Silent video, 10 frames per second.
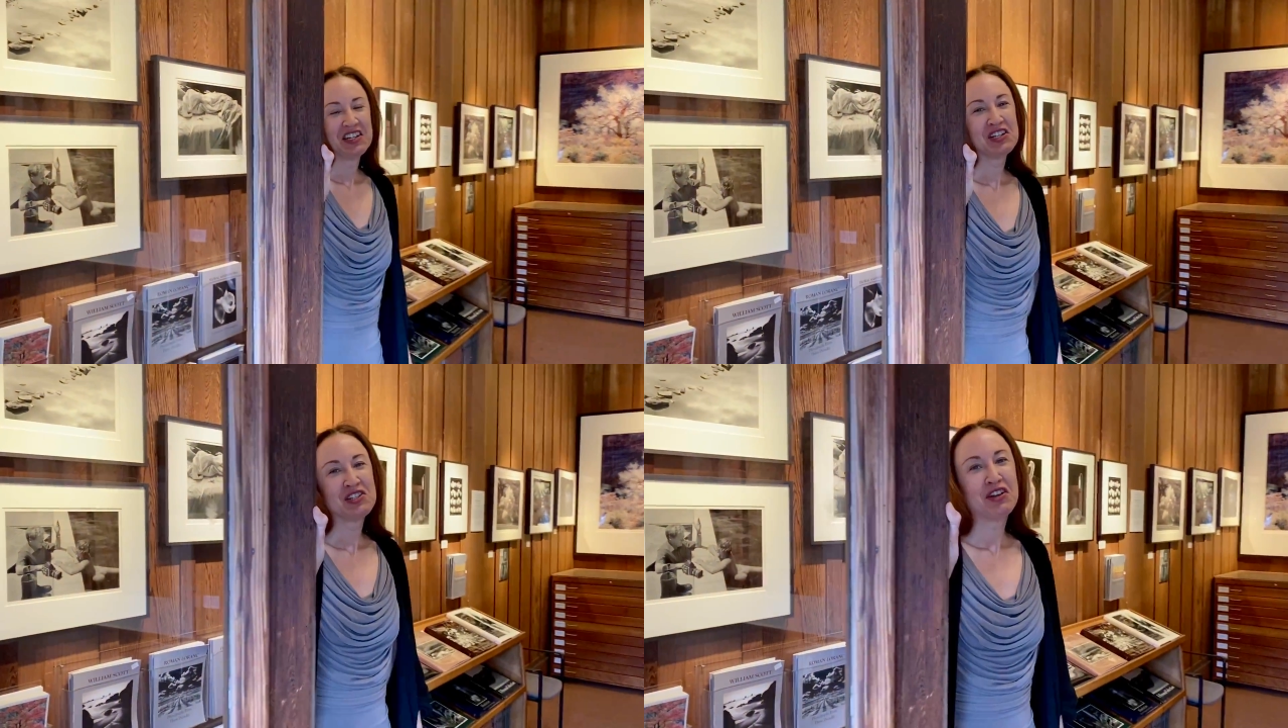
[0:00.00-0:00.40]

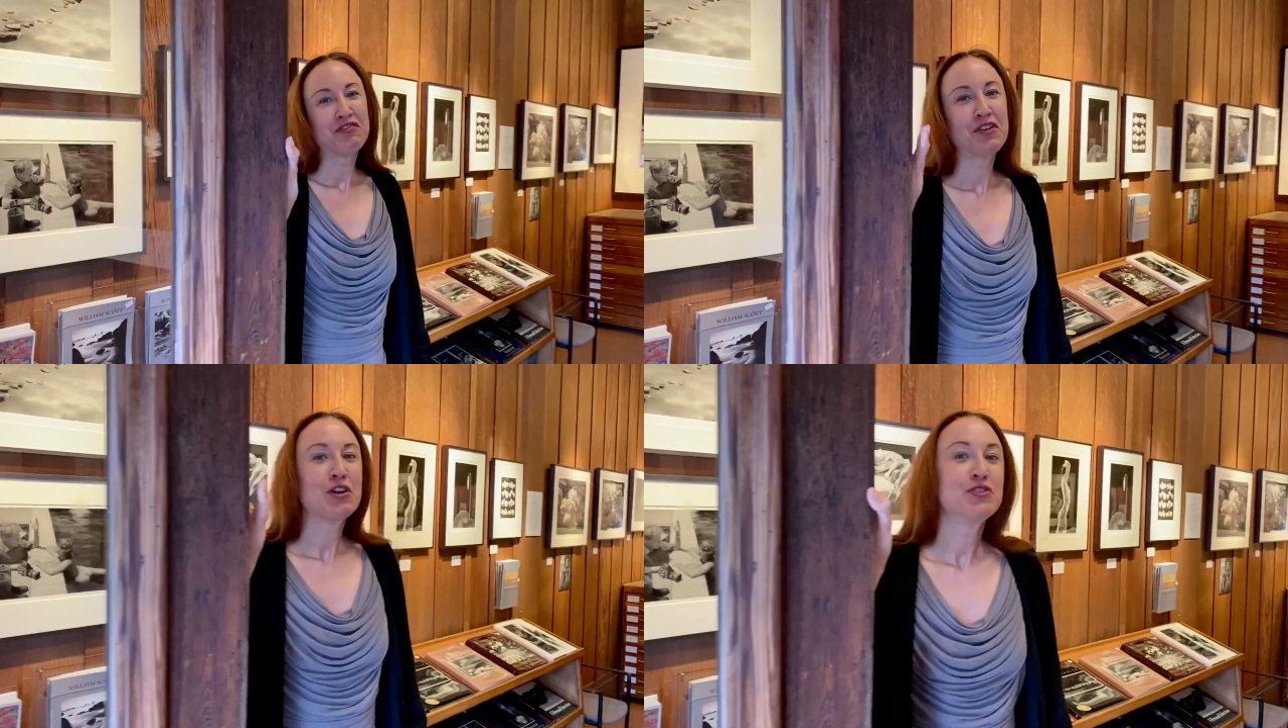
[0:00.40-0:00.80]
So
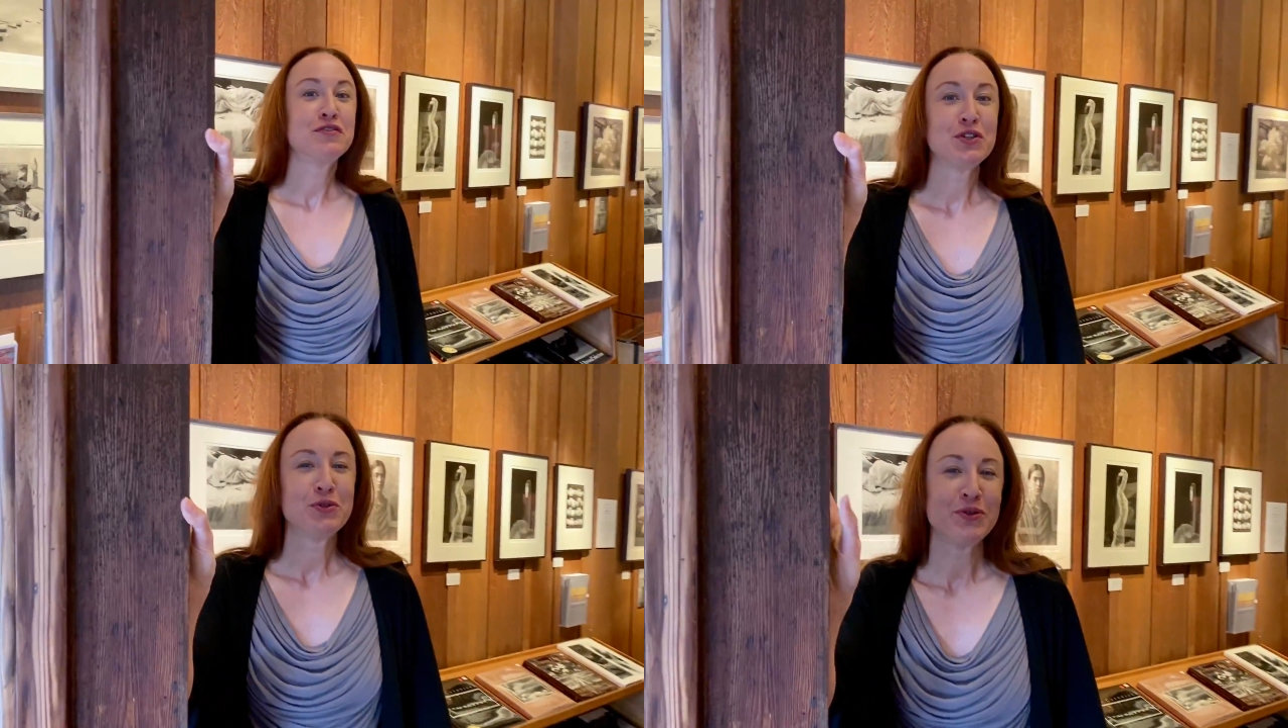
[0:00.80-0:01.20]
for those of
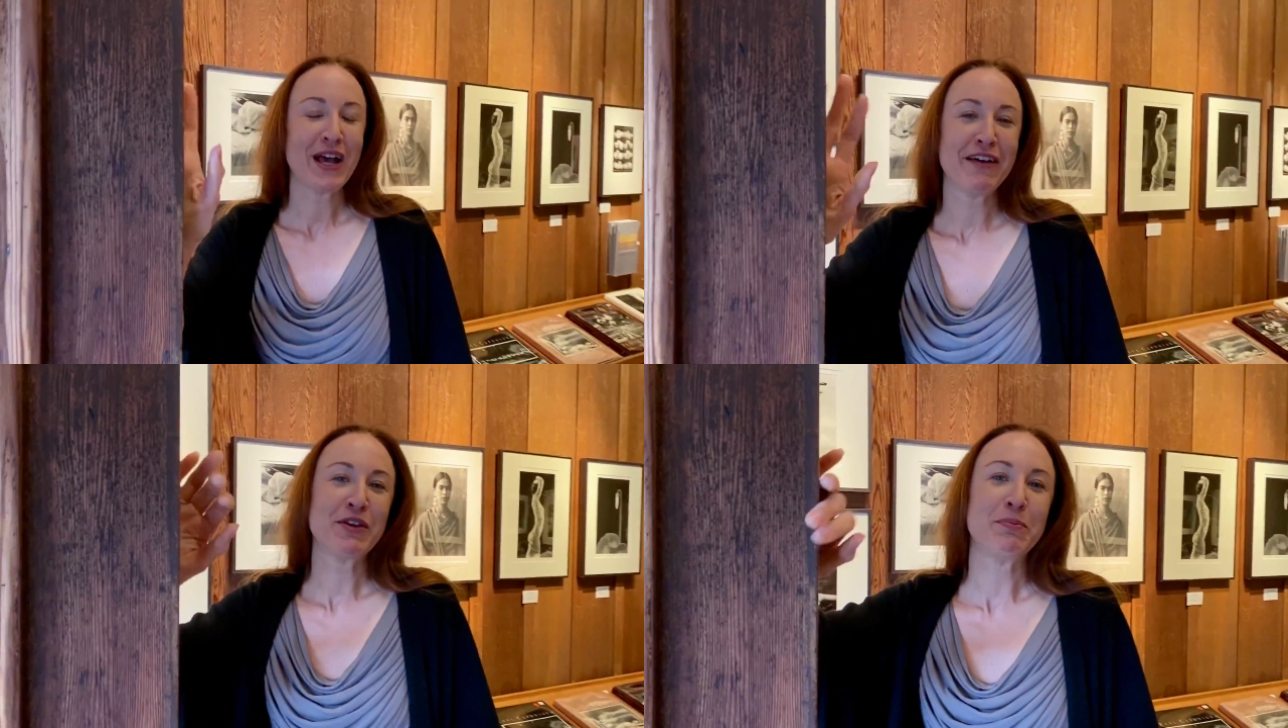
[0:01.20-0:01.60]
you who
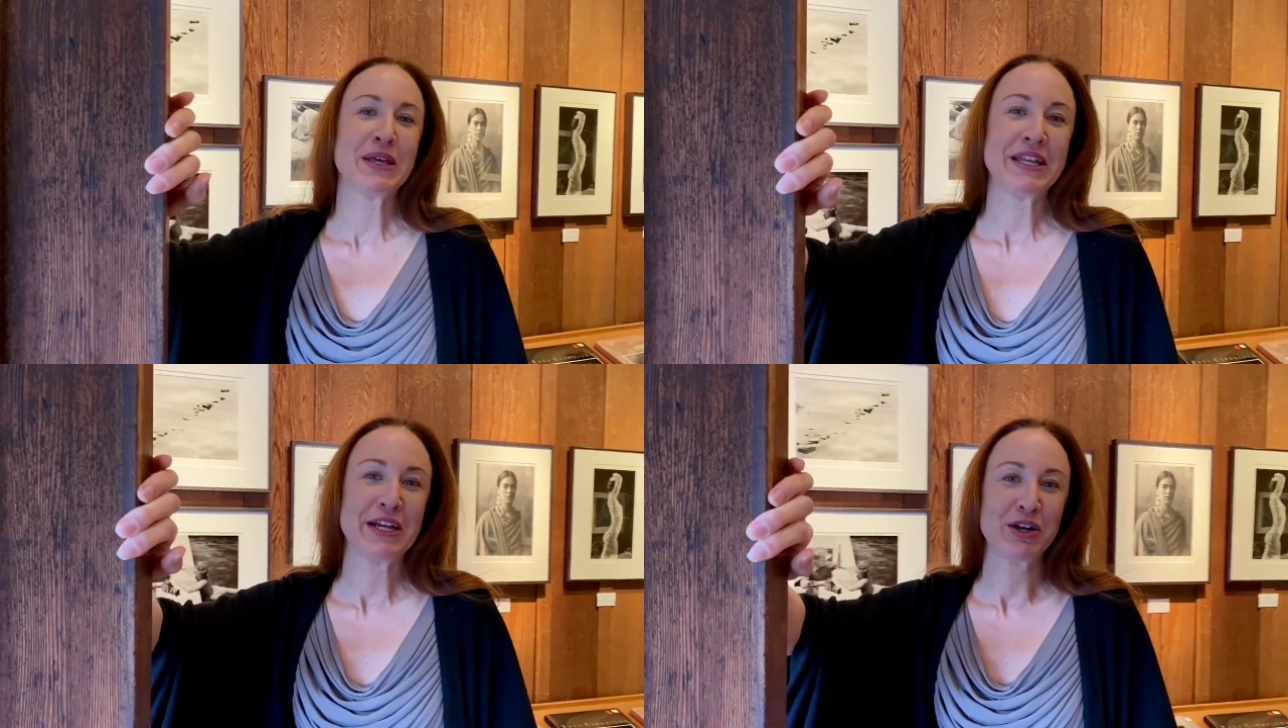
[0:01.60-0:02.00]
haven't
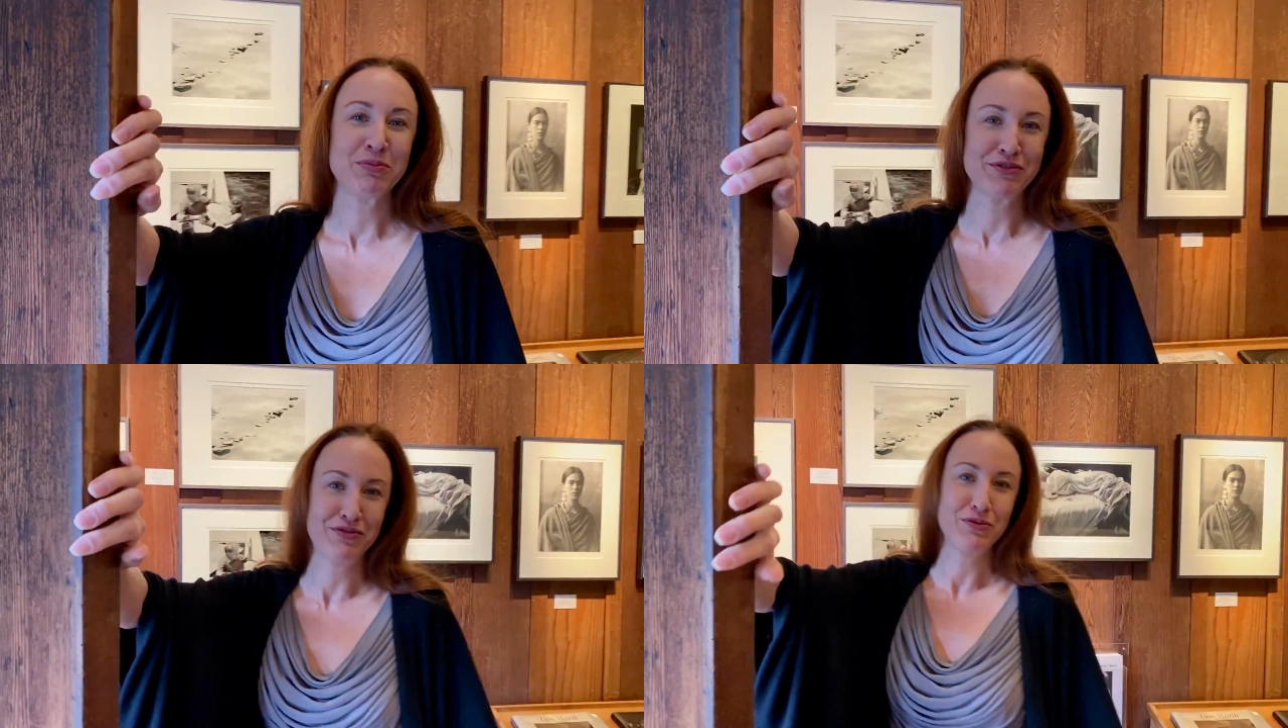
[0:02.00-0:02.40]
been here
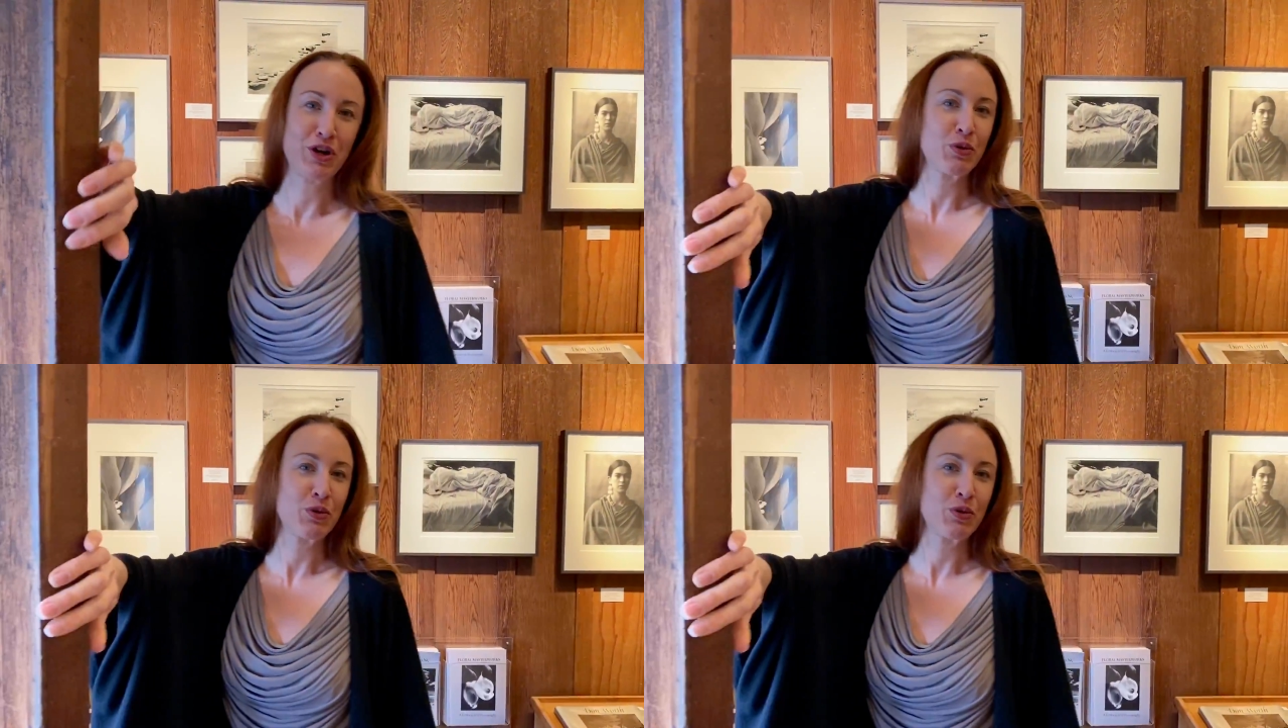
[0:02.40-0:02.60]
before,